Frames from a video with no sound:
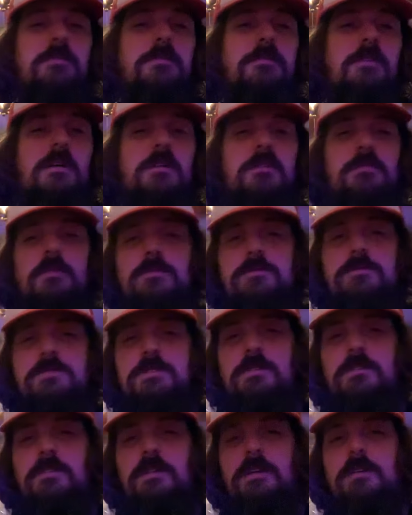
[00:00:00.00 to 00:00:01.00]
A lot of OG,
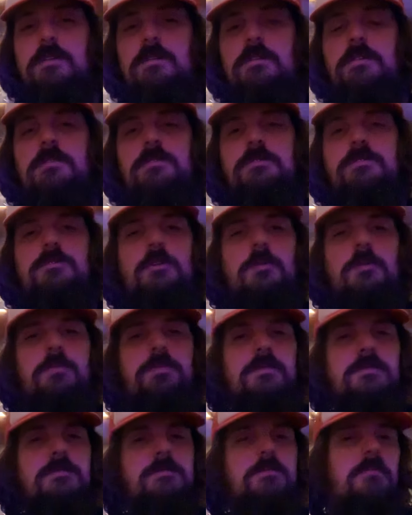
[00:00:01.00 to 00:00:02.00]
like
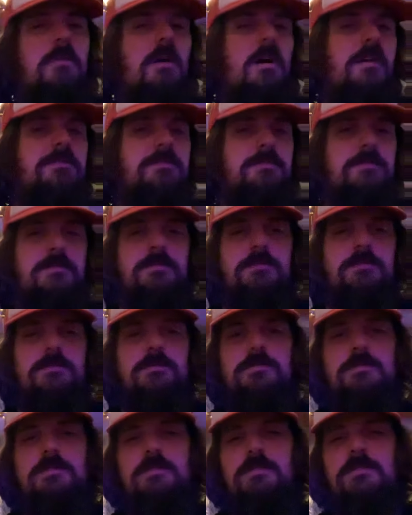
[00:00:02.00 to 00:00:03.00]
serpents, monsters,